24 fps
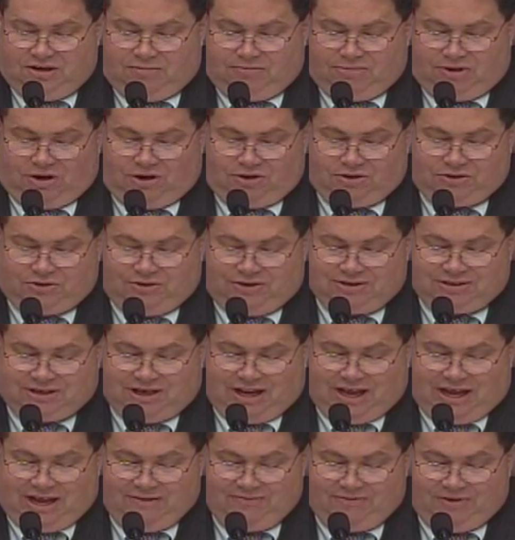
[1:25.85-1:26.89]
but also has
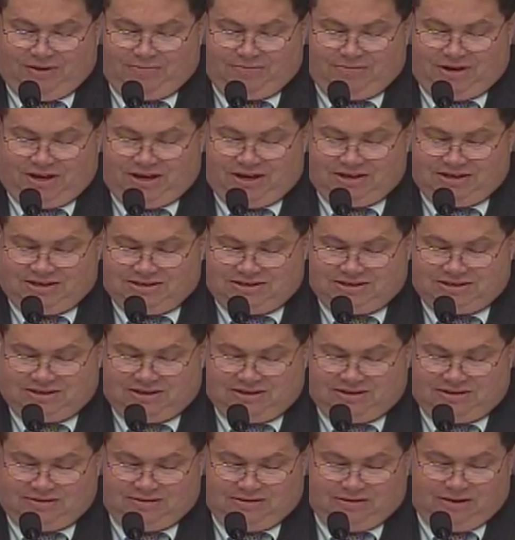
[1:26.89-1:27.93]
live
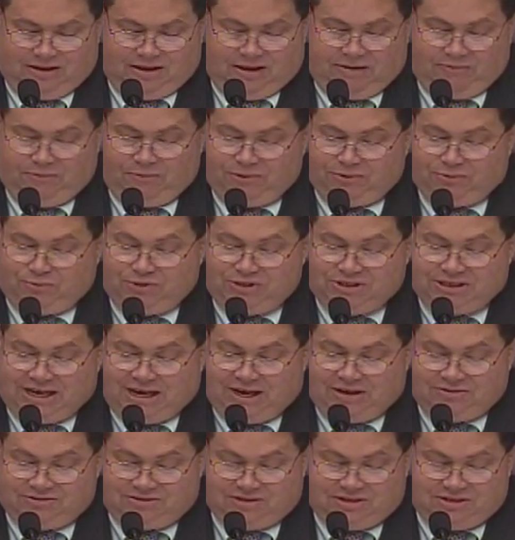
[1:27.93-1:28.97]
updates with which
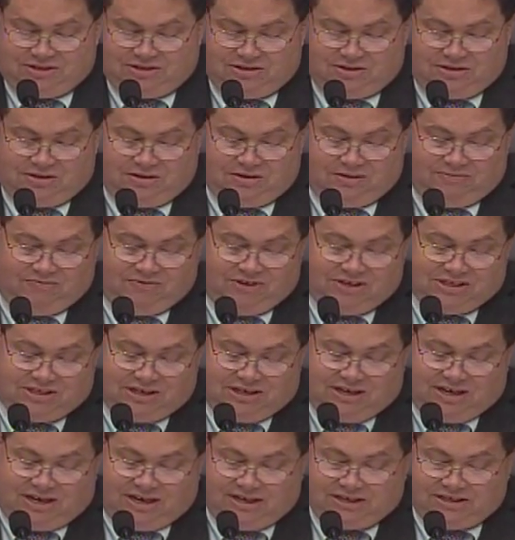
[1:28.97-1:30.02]
house they should visit
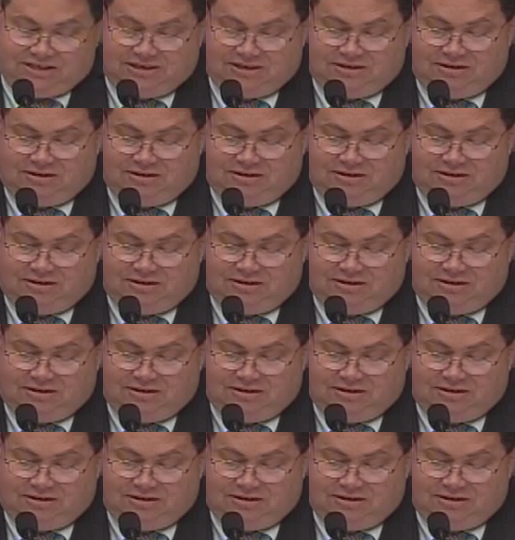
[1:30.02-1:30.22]
next,